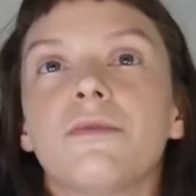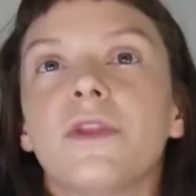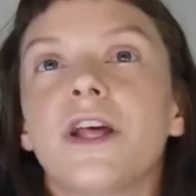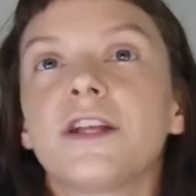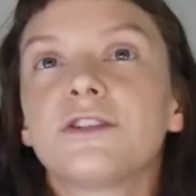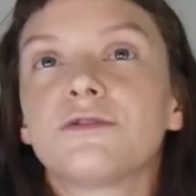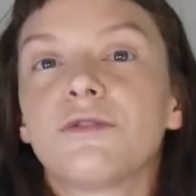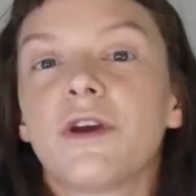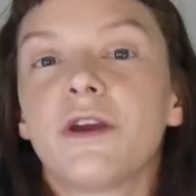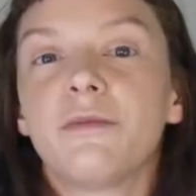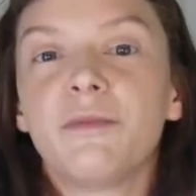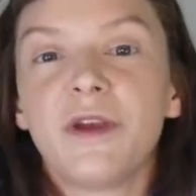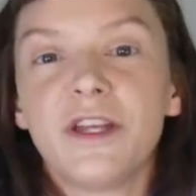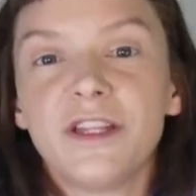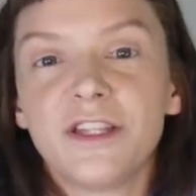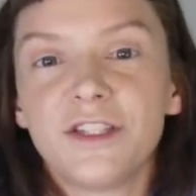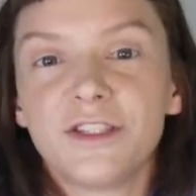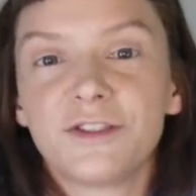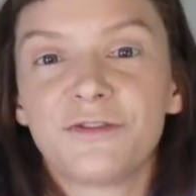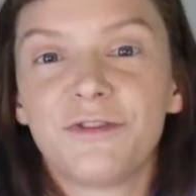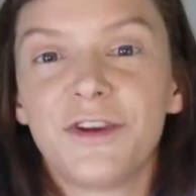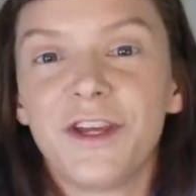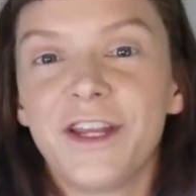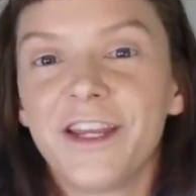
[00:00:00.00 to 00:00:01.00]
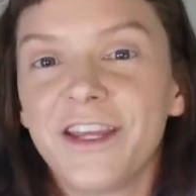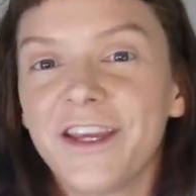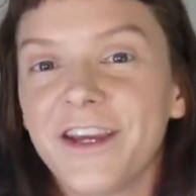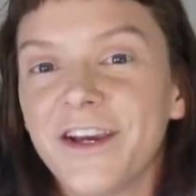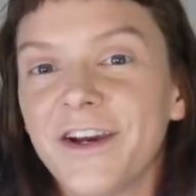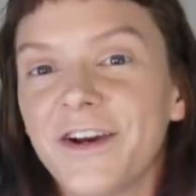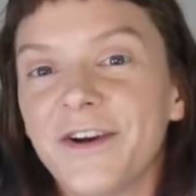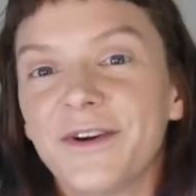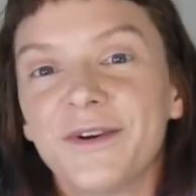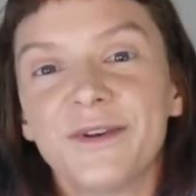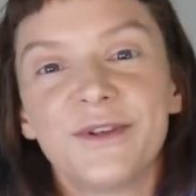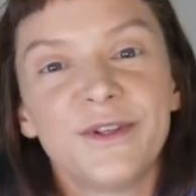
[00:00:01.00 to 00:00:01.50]
that's why I made this
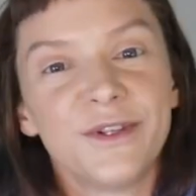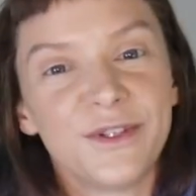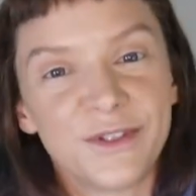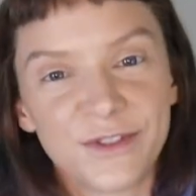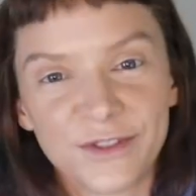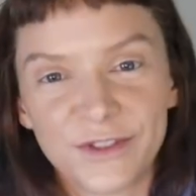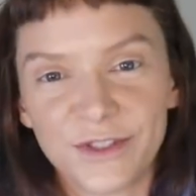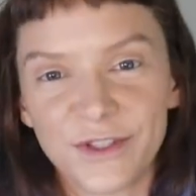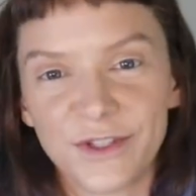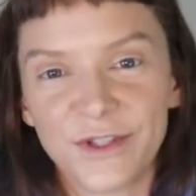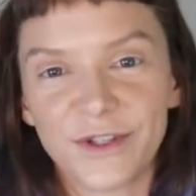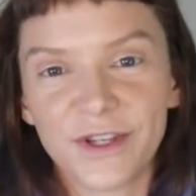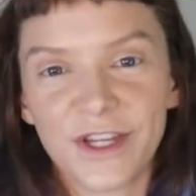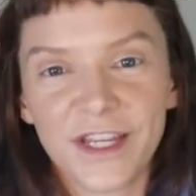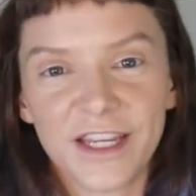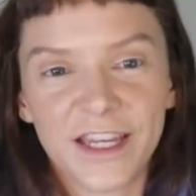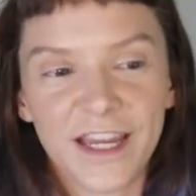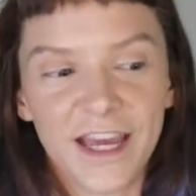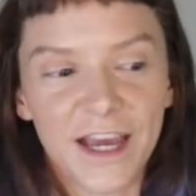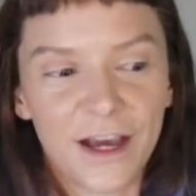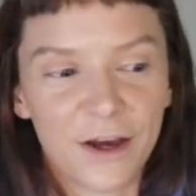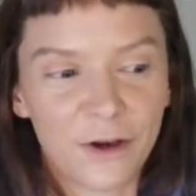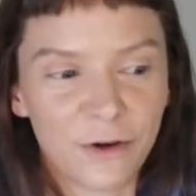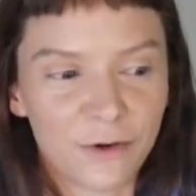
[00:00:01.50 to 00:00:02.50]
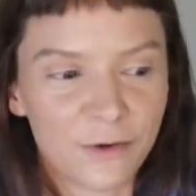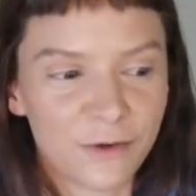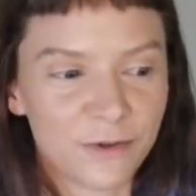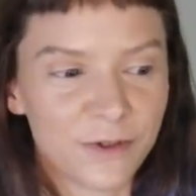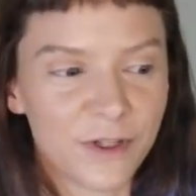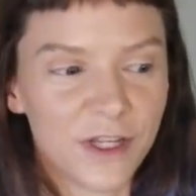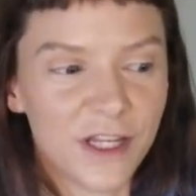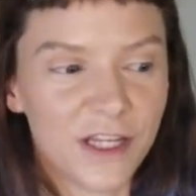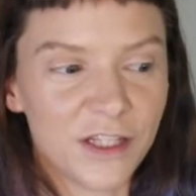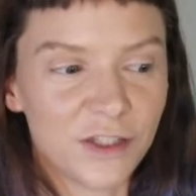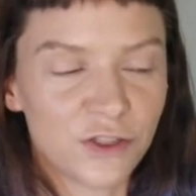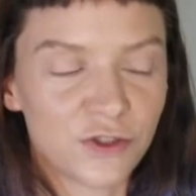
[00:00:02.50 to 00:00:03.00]
video, so you can now
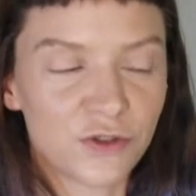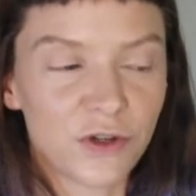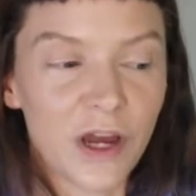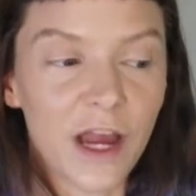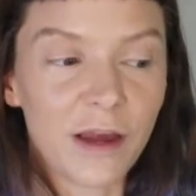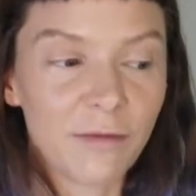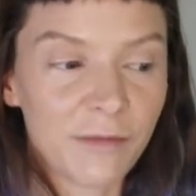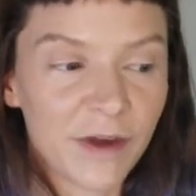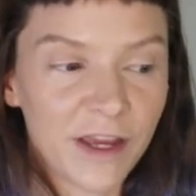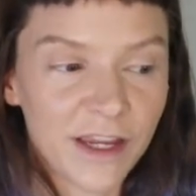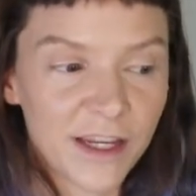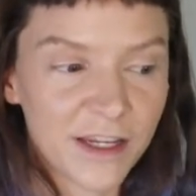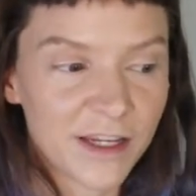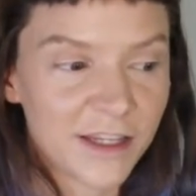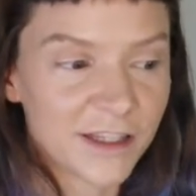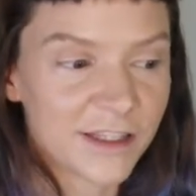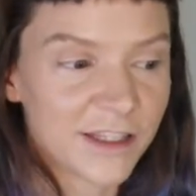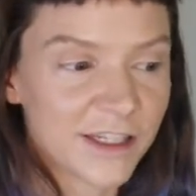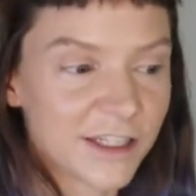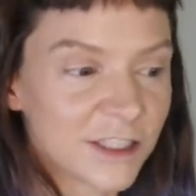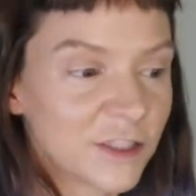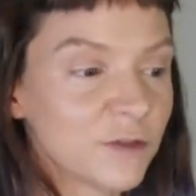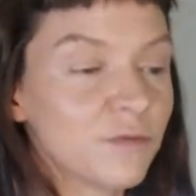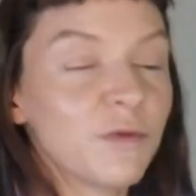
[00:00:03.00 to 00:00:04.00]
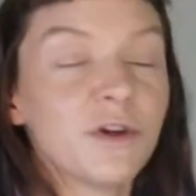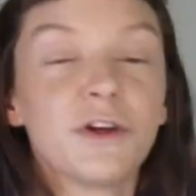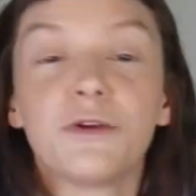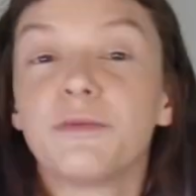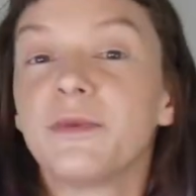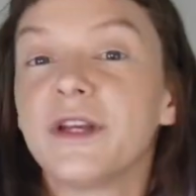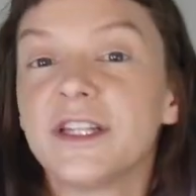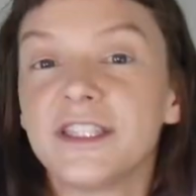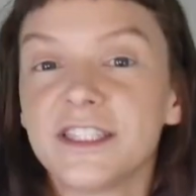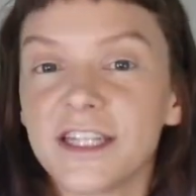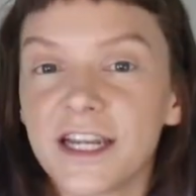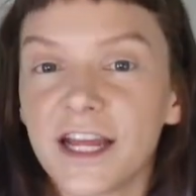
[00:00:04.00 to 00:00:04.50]

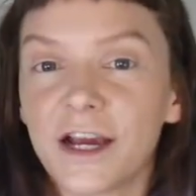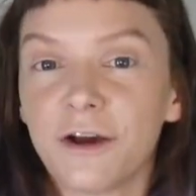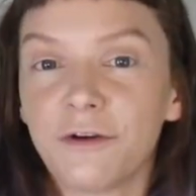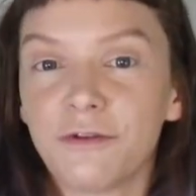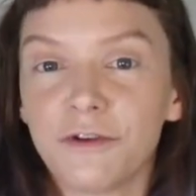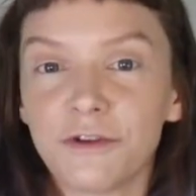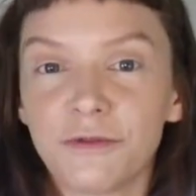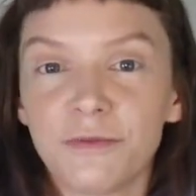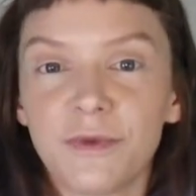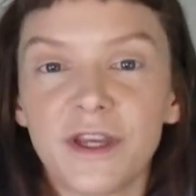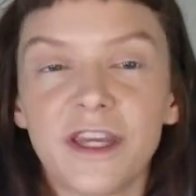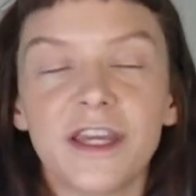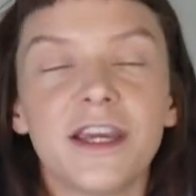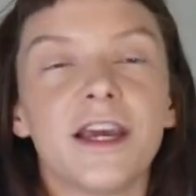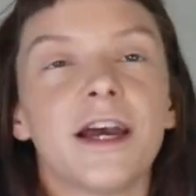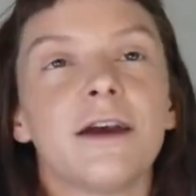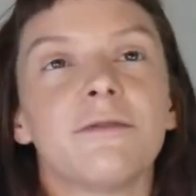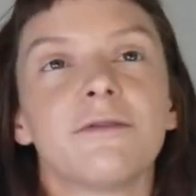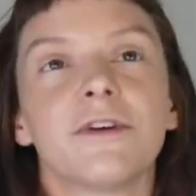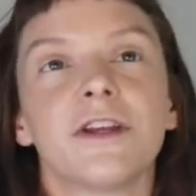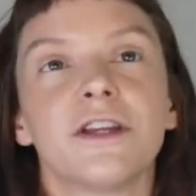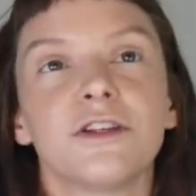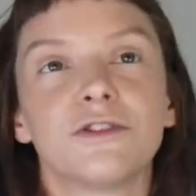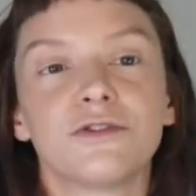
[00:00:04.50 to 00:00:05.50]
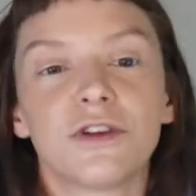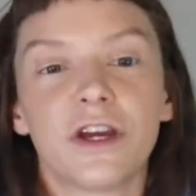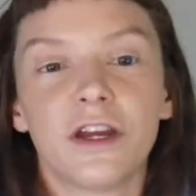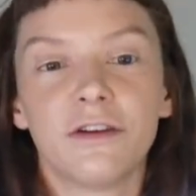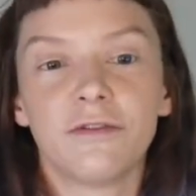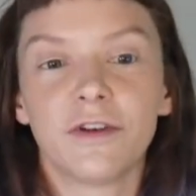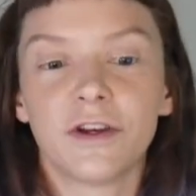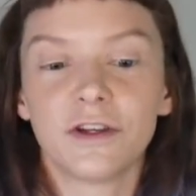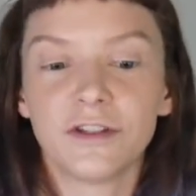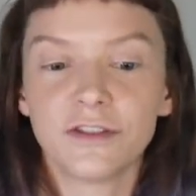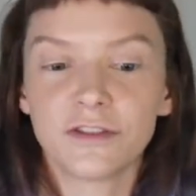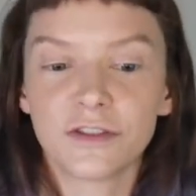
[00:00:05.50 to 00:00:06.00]
experiment it out with me. I'm gonna try it
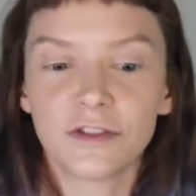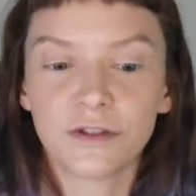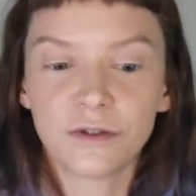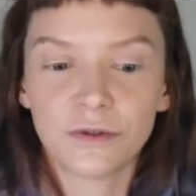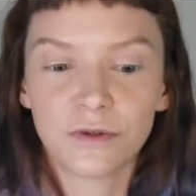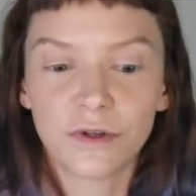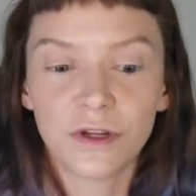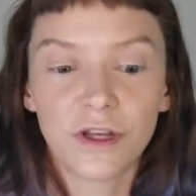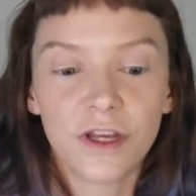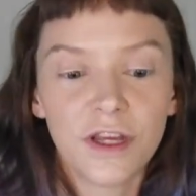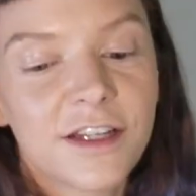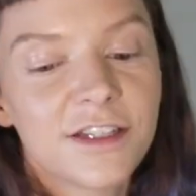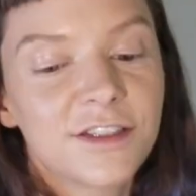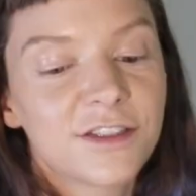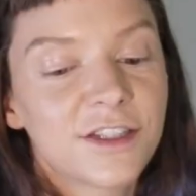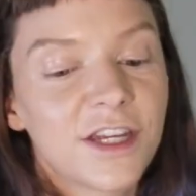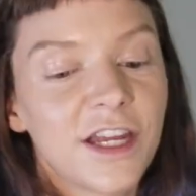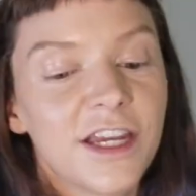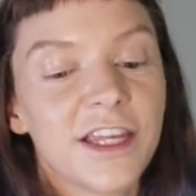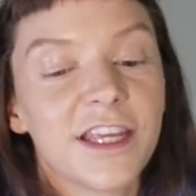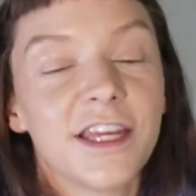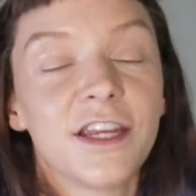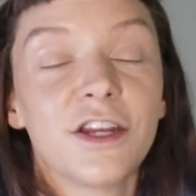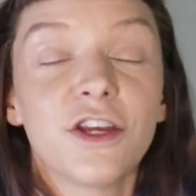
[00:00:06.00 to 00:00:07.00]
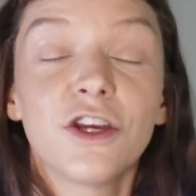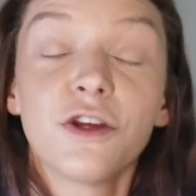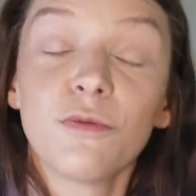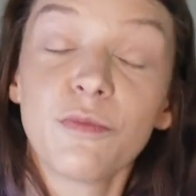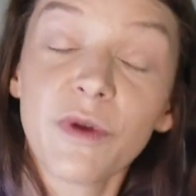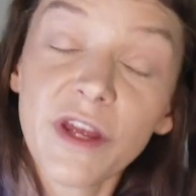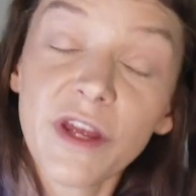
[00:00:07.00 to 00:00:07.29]
very soon. I just gotta get a good